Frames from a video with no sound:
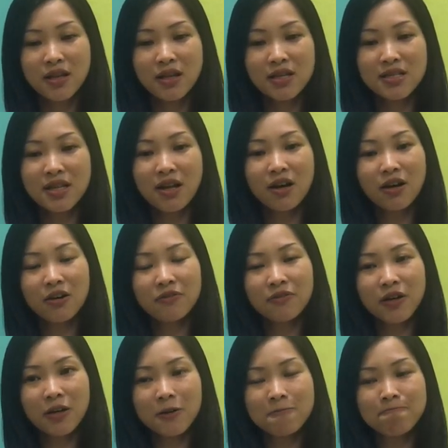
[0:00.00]
Instead of
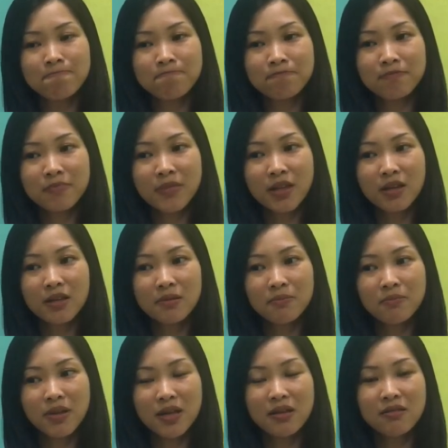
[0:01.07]

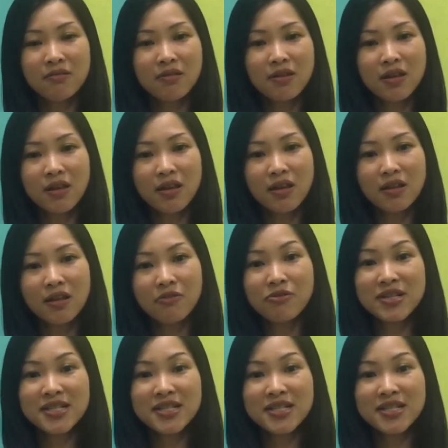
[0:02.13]
being in a